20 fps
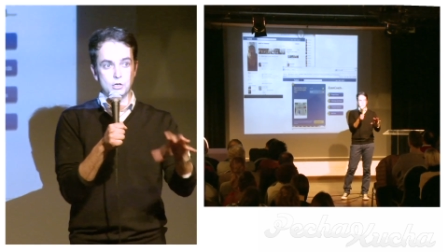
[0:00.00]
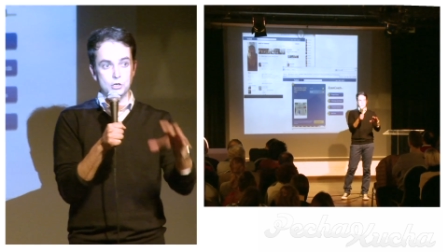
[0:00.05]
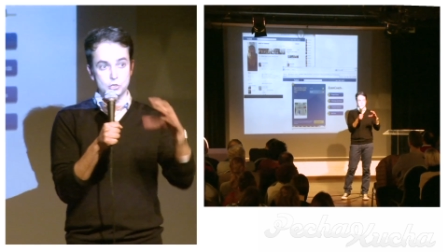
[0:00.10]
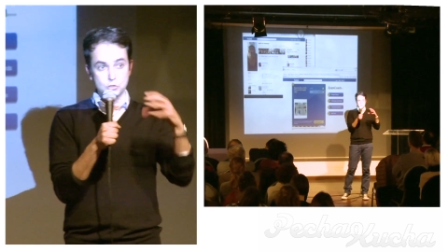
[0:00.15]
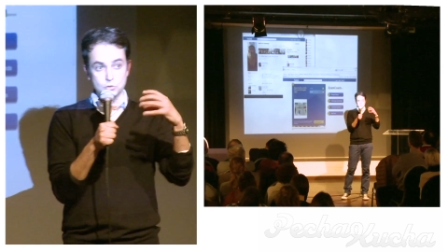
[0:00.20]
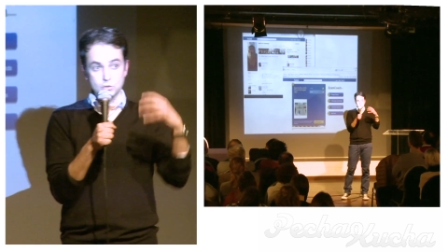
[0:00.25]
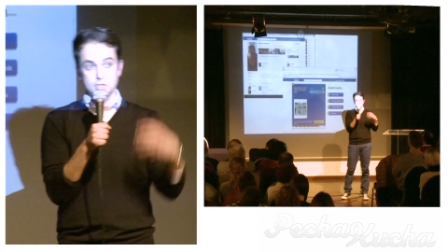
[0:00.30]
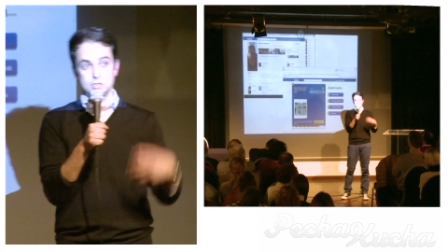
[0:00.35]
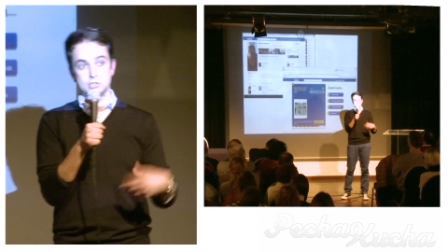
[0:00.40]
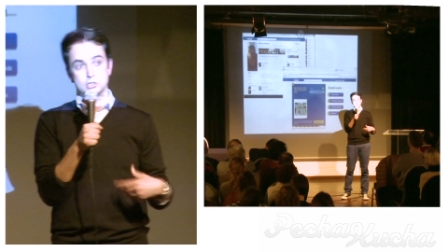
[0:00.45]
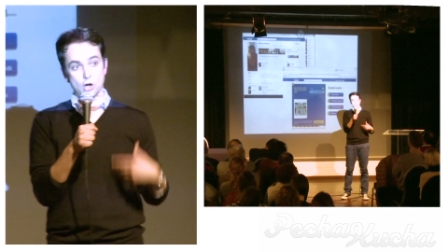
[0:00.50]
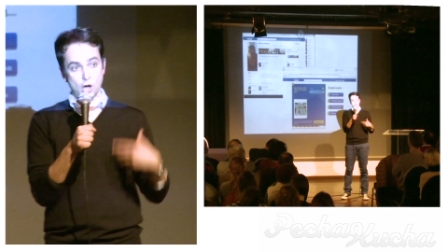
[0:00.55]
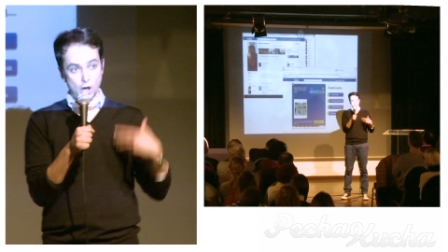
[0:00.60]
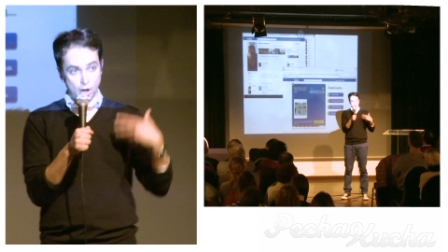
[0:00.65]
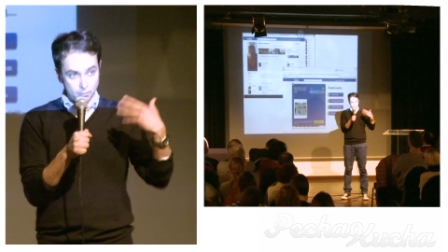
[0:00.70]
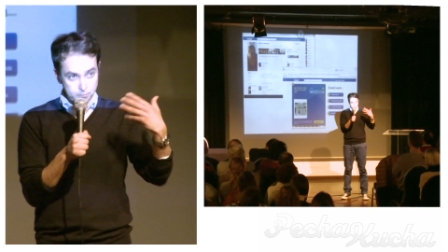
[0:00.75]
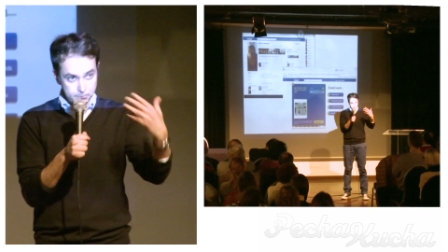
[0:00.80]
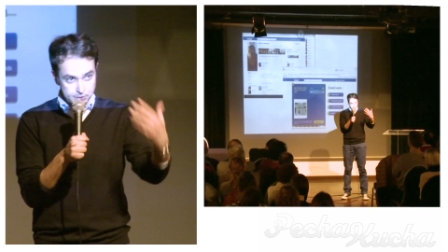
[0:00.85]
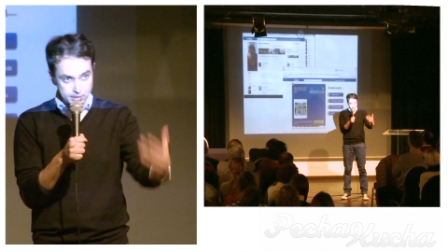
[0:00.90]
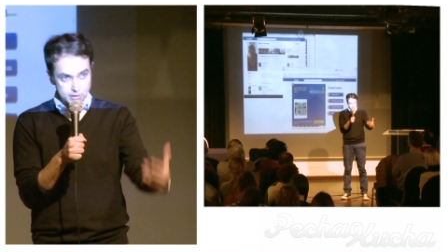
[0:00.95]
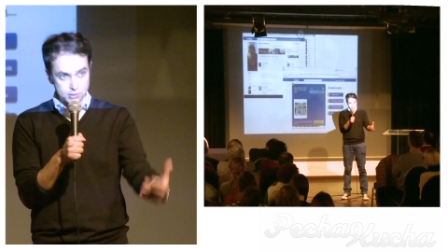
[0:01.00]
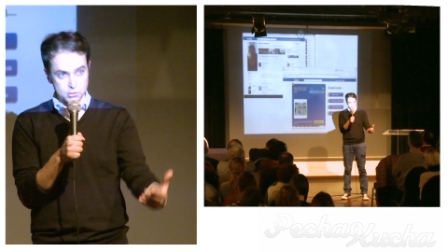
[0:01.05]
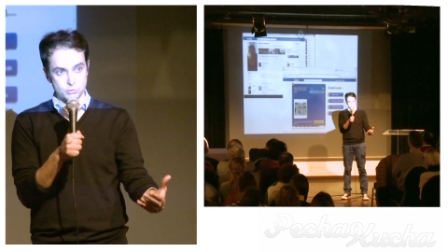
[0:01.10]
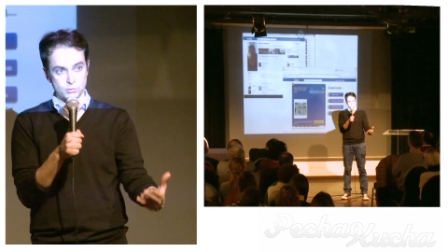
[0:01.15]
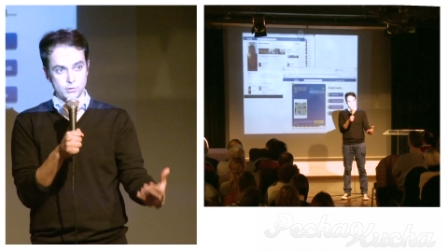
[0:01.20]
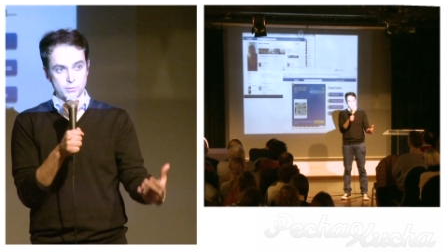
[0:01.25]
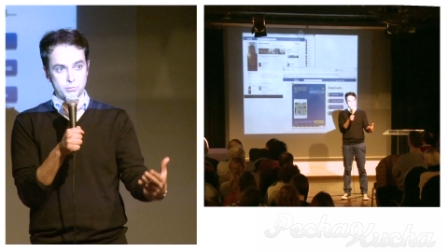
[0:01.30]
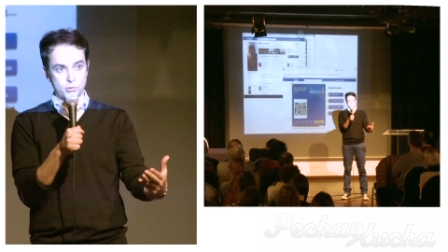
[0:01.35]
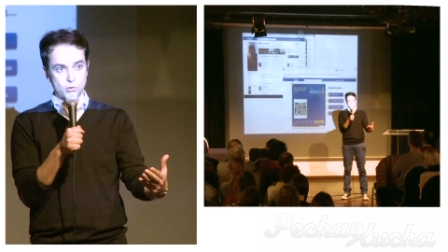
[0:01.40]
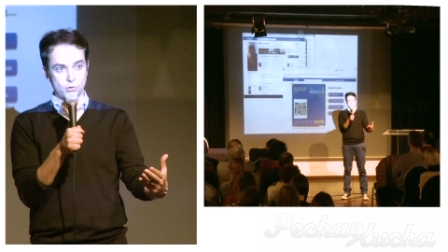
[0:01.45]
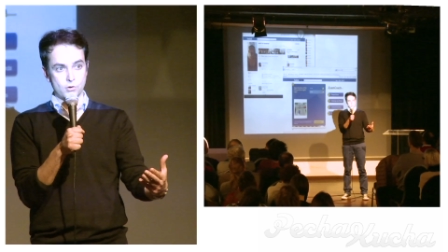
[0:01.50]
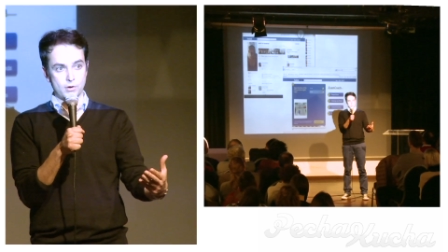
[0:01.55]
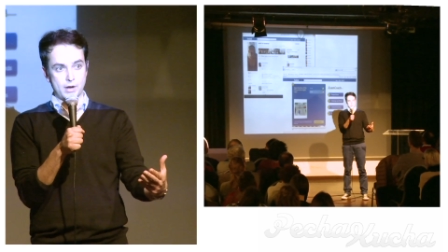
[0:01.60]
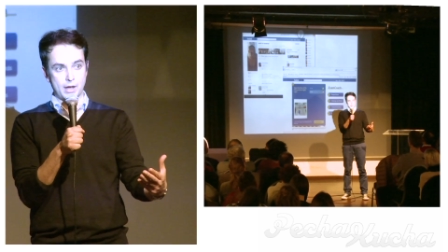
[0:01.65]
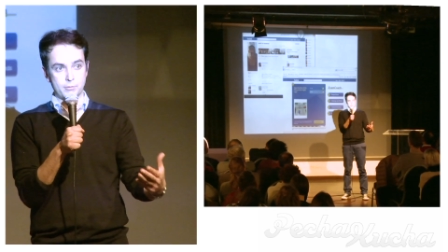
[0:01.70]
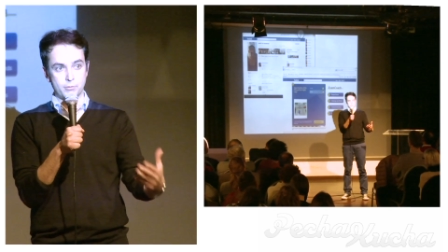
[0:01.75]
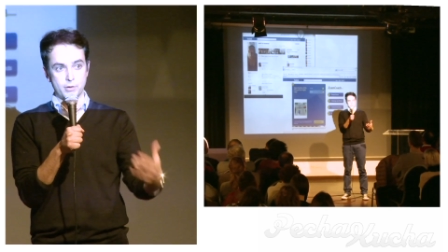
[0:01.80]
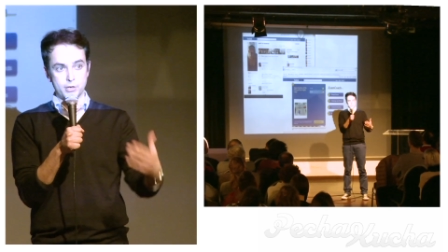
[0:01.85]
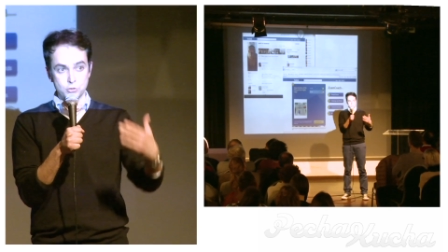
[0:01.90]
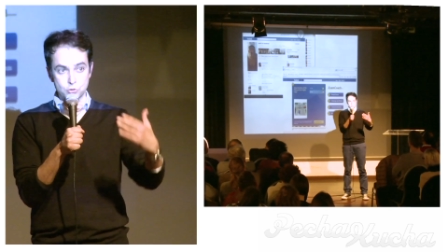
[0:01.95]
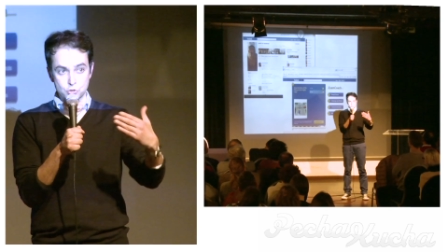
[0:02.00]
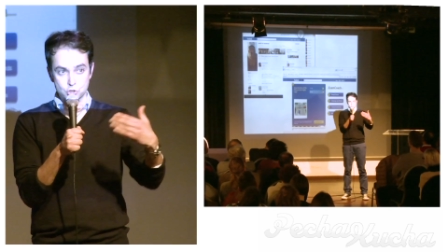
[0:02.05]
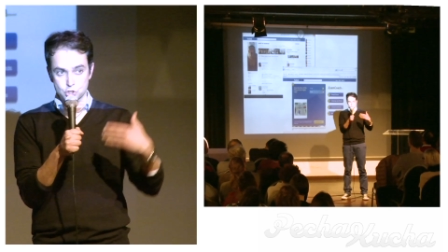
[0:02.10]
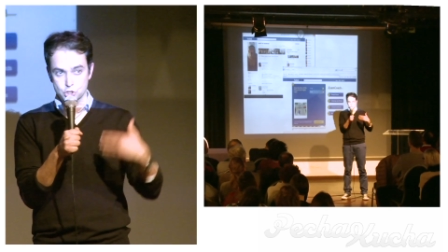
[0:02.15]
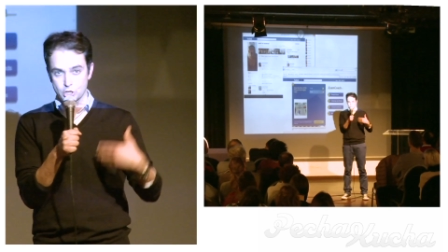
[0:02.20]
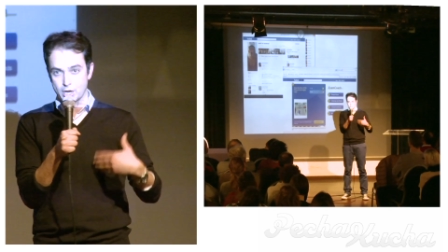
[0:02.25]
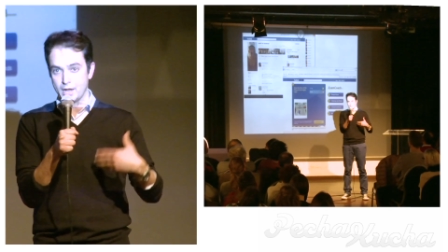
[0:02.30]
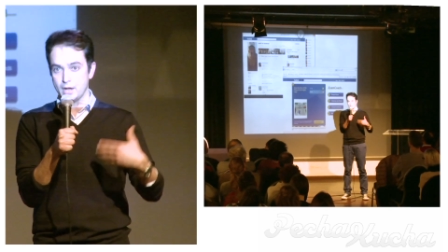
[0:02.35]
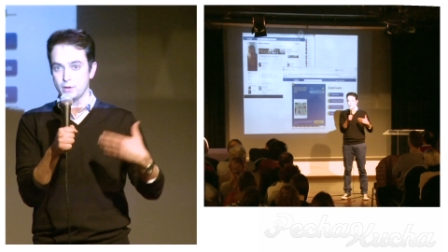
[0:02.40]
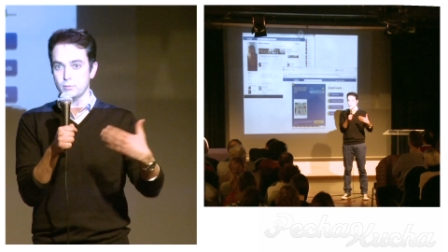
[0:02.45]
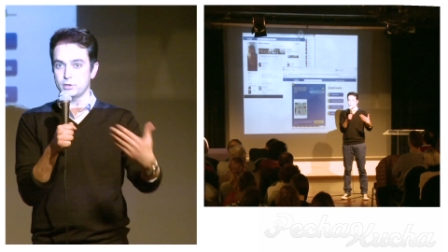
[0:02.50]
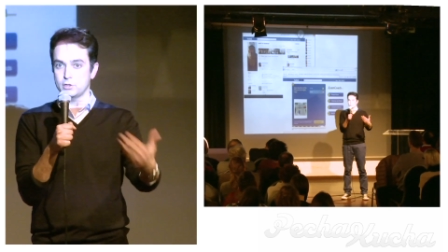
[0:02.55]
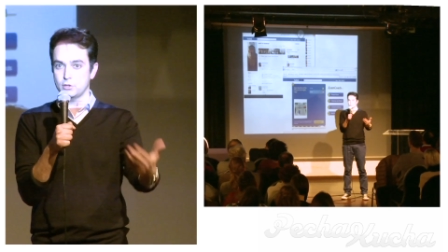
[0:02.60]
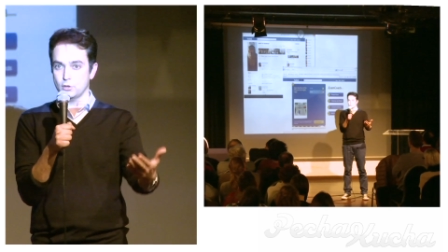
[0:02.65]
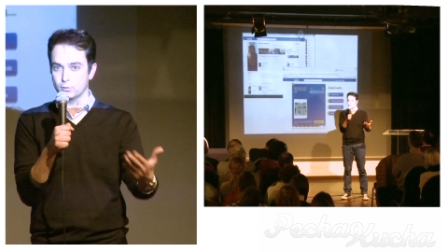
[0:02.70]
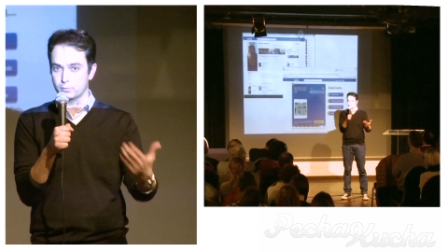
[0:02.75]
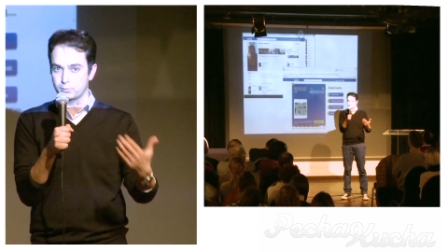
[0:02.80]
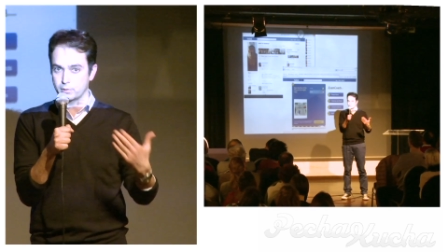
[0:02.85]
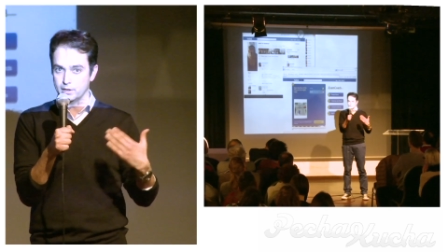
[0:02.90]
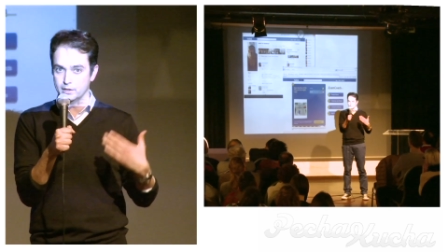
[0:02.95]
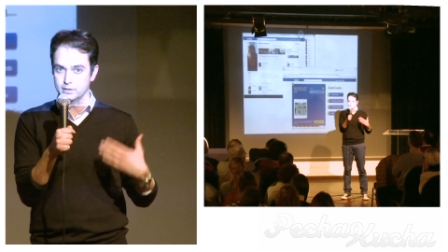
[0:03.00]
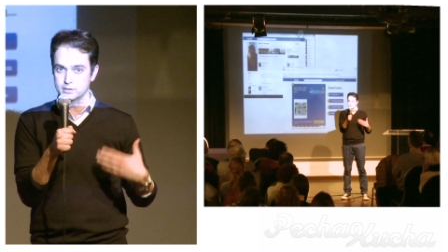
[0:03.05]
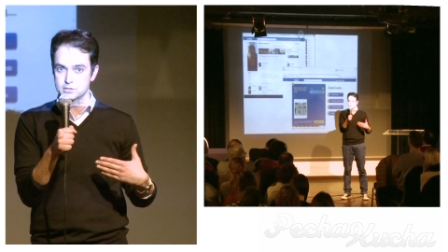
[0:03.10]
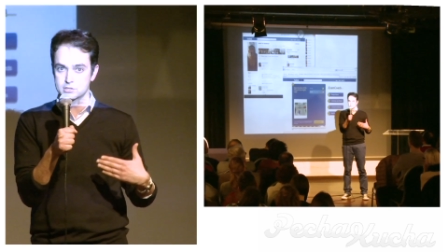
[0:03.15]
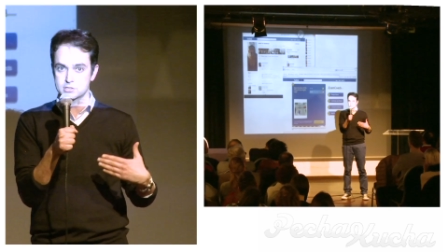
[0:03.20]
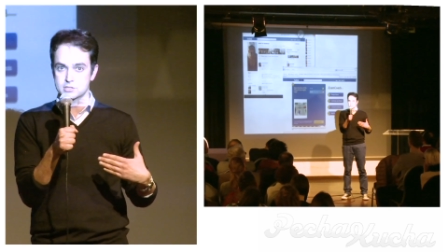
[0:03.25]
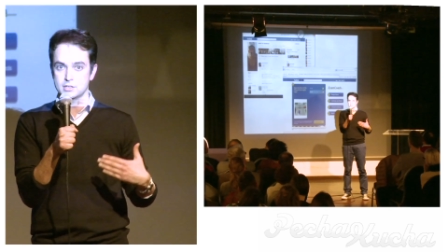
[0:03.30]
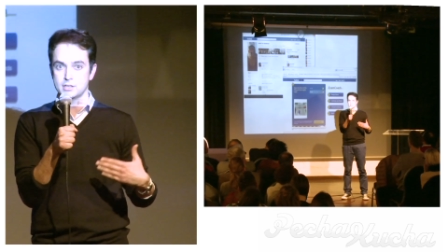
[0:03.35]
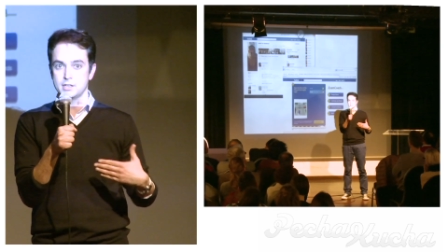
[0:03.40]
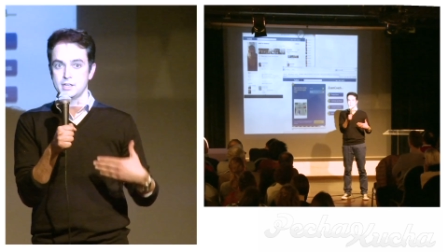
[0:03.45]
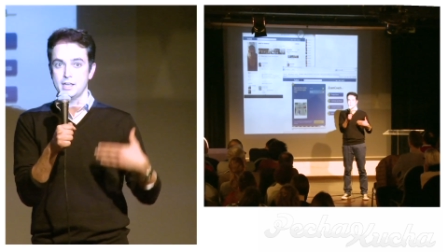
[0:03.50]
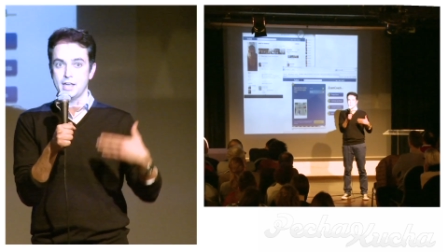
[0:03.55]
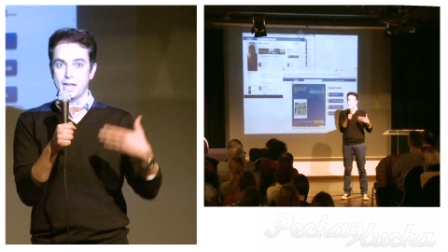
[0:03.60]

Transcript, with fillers: You need to opt into a program where you share with your peers